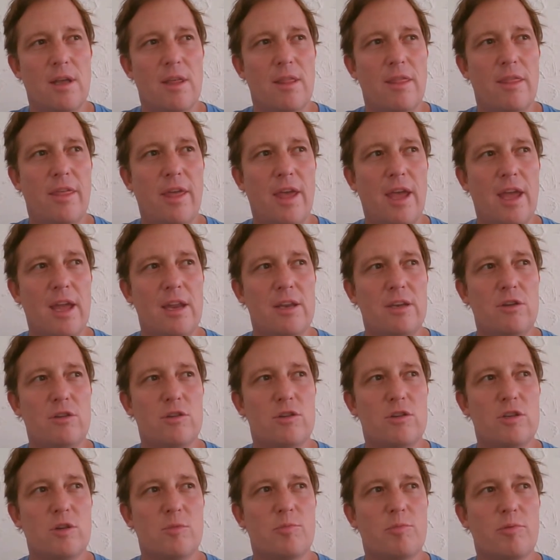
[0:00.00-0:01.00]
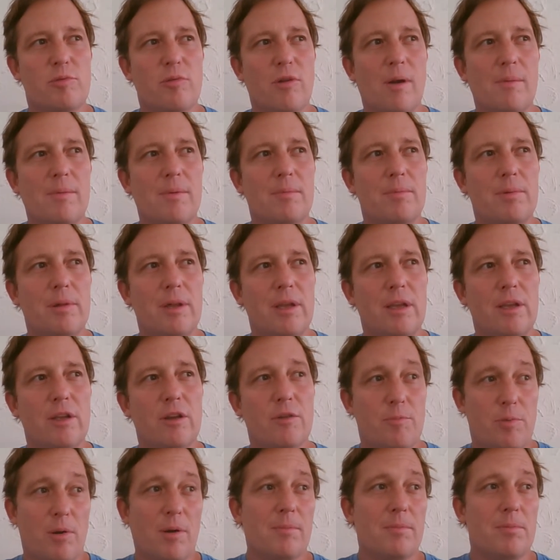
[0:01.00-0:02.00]
then you're
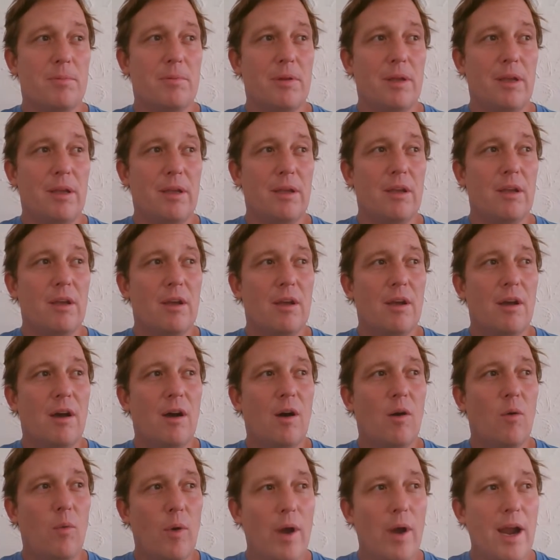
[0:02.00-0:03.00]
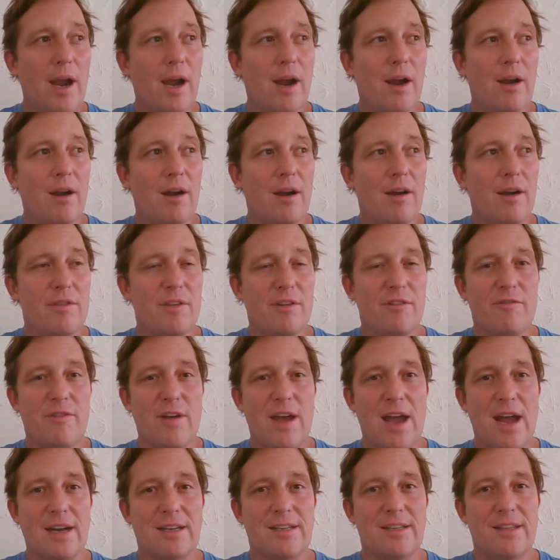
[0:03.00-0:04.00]
probably aware of the
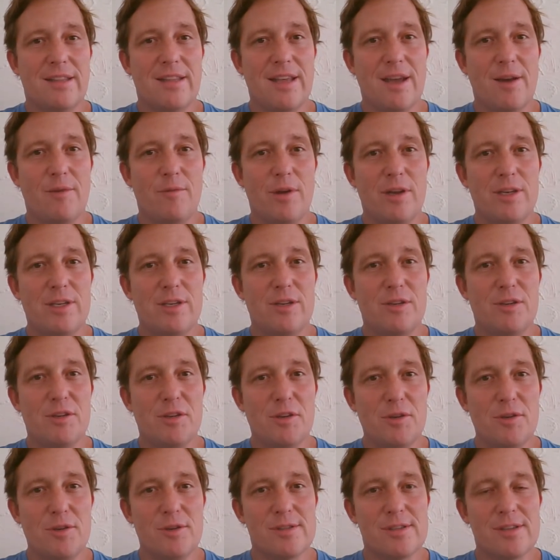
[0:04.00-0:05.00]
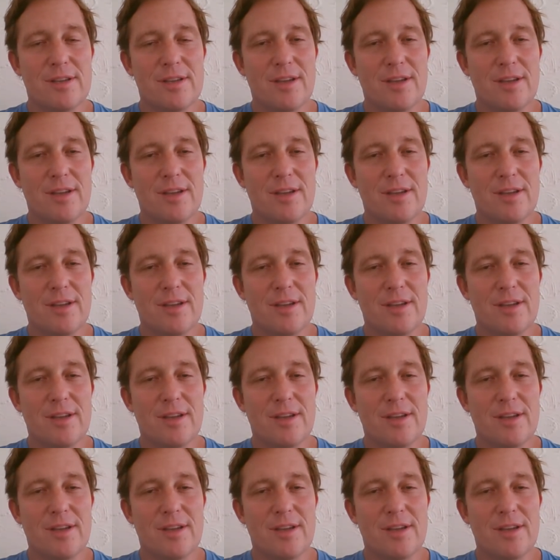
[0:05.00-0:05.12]
fact that when you use